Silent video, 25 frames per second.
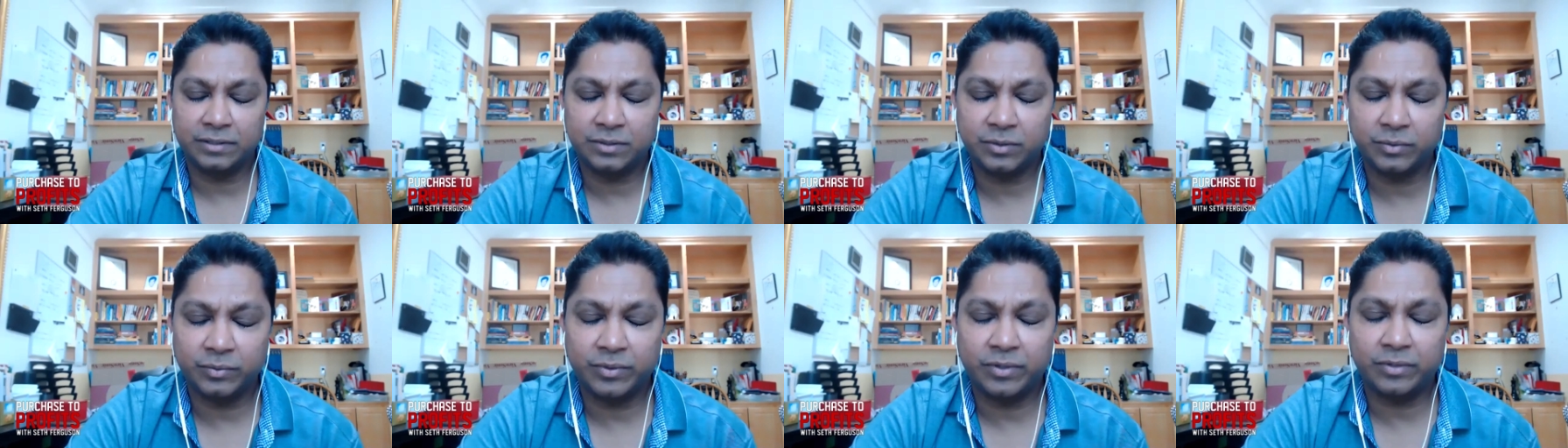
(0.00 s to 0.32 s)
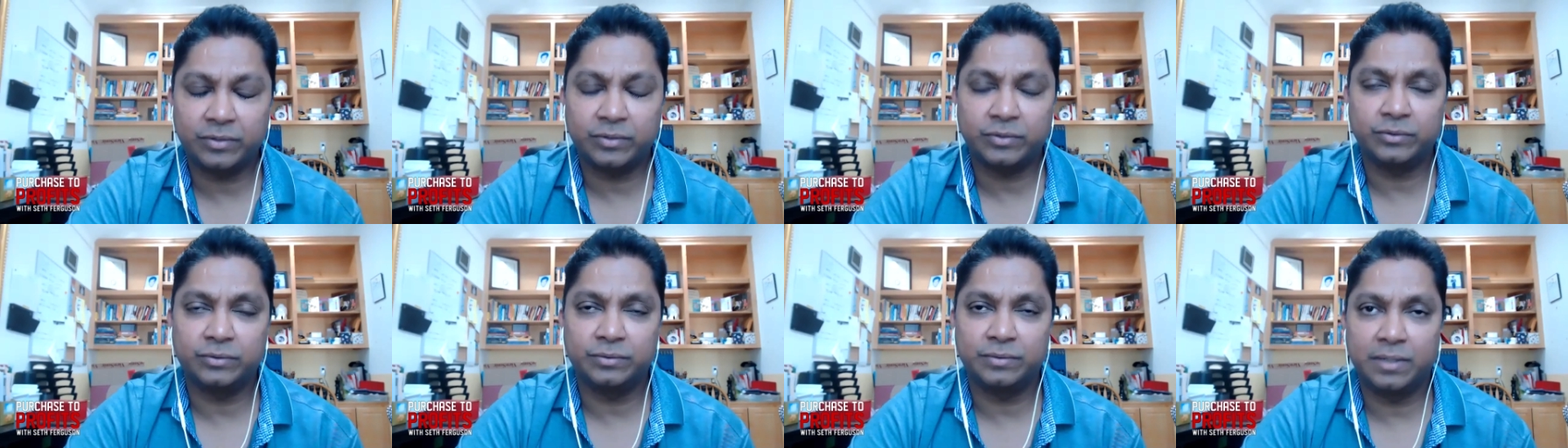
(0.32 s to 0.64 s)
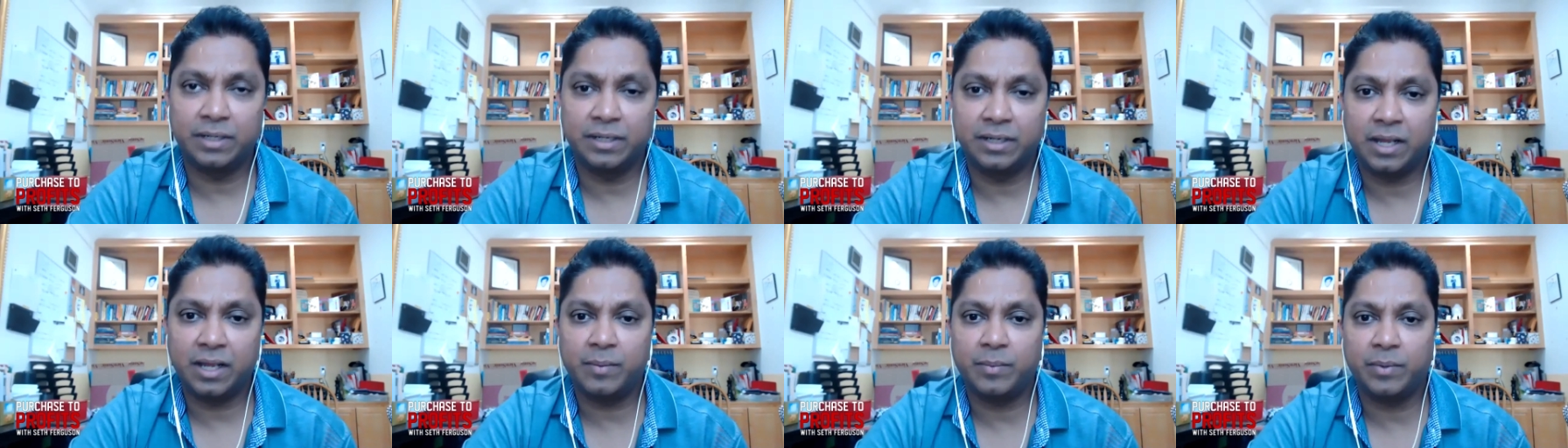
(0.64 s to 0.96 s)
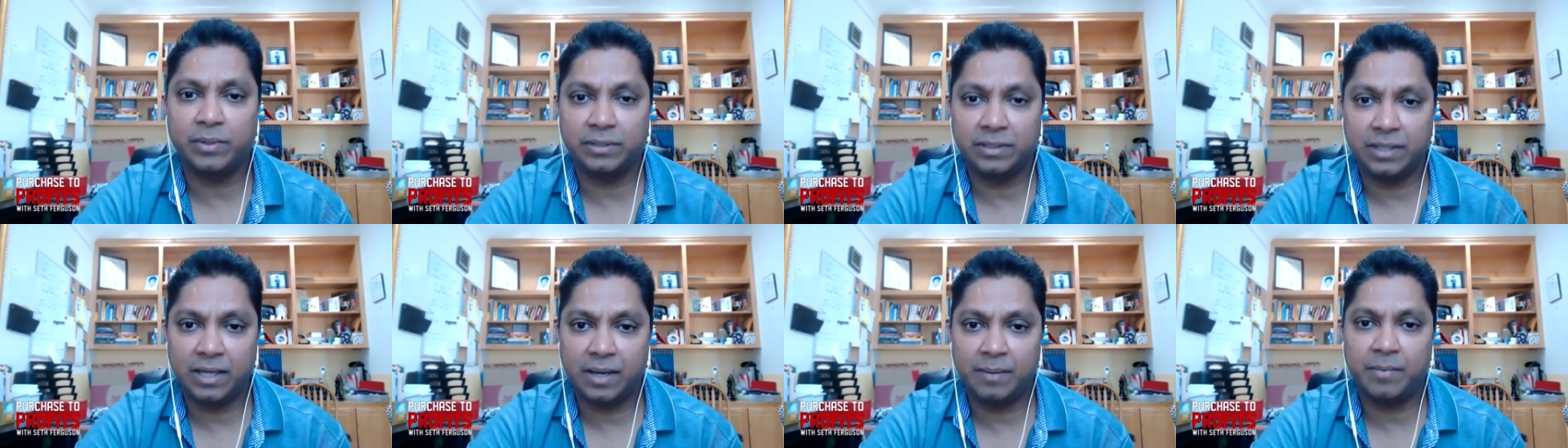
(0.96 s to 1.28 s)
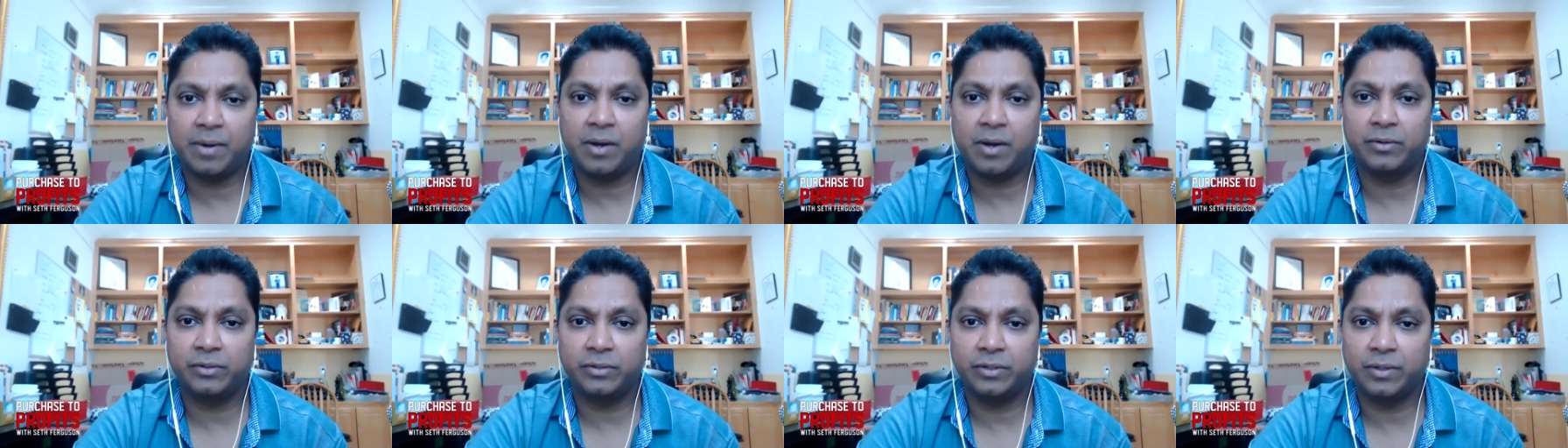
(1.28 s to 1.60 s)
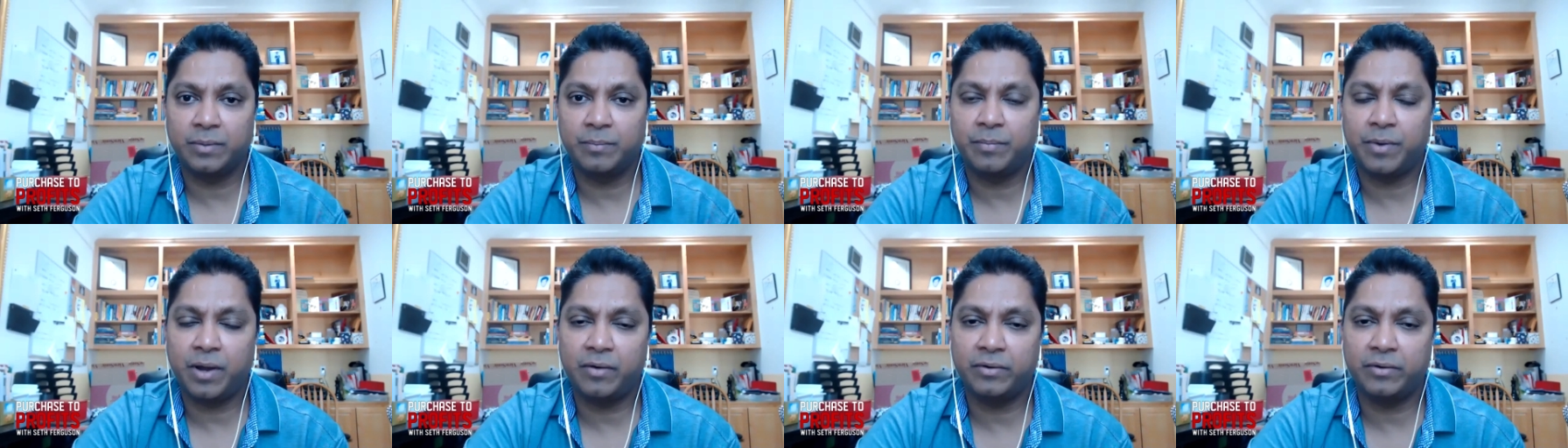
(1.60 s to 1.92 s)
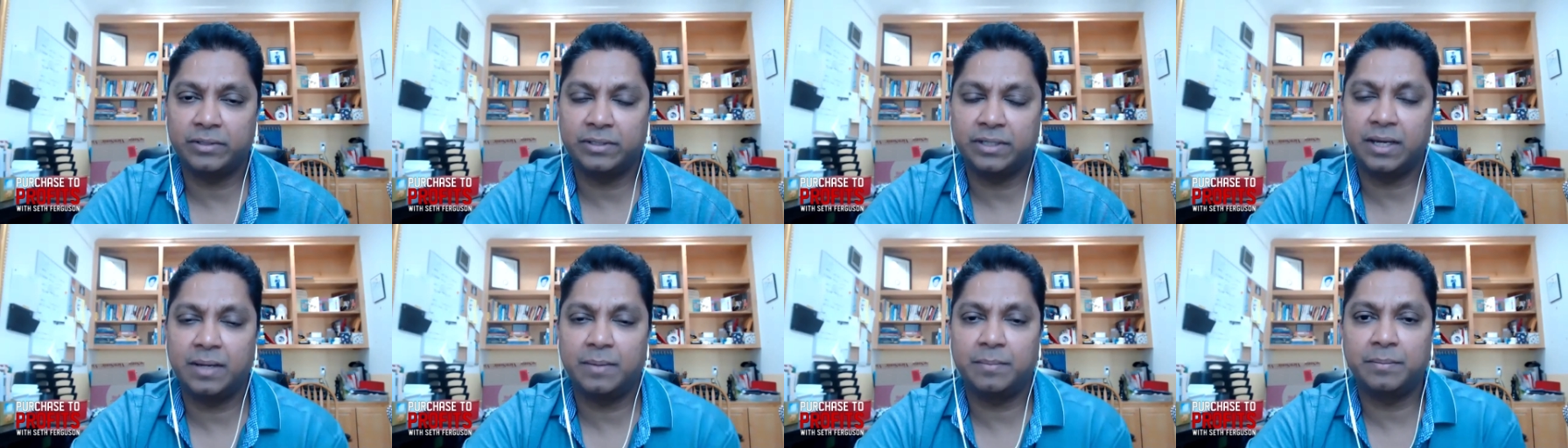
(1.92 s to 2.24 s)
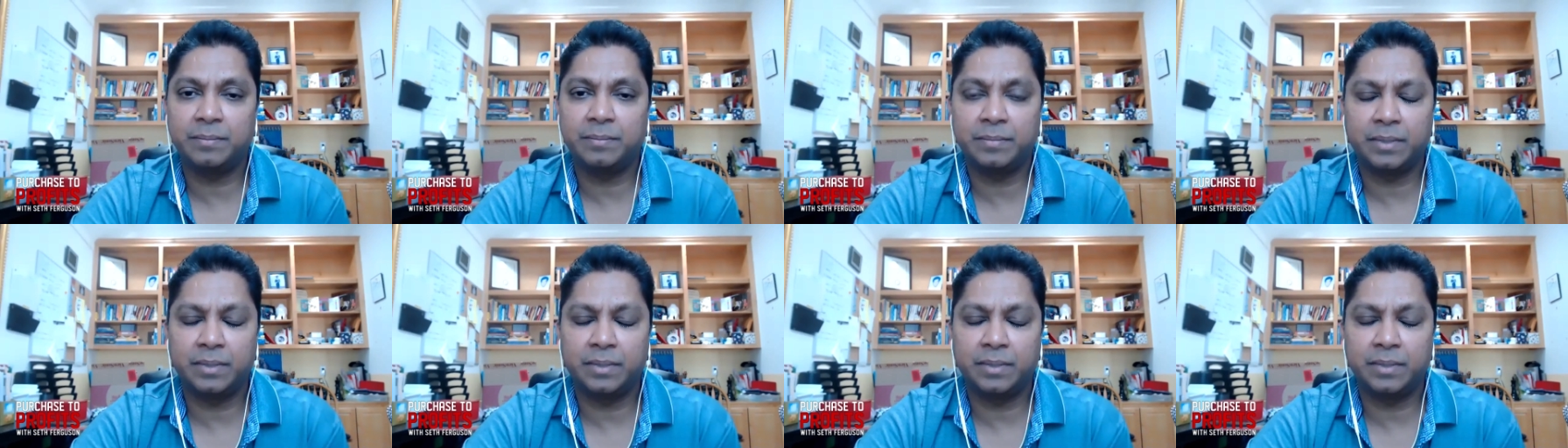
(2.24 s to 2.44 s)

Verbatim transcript: so we have to enable them. How do you empower them?